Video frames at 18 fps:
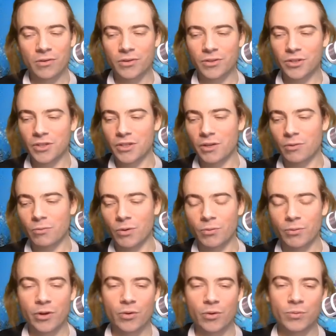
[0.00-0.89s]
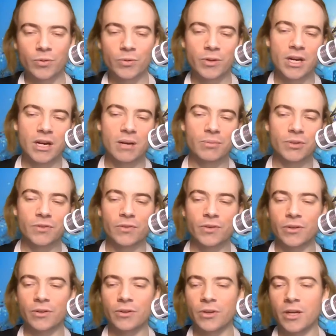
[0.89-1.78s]
It's just like, what do we hope to accomplish for
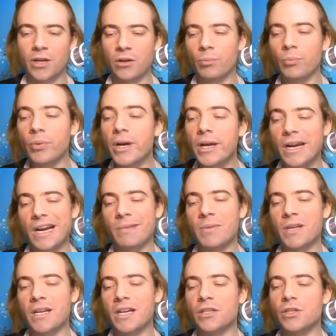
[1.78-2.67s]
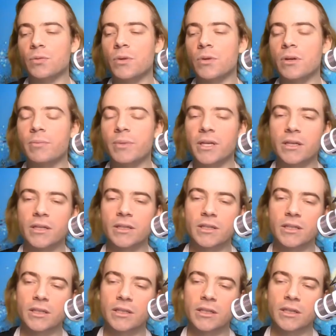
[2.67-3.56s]
the new year? But I mean, I just want to be
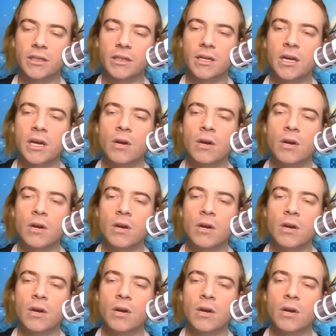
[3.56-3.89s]
consistent.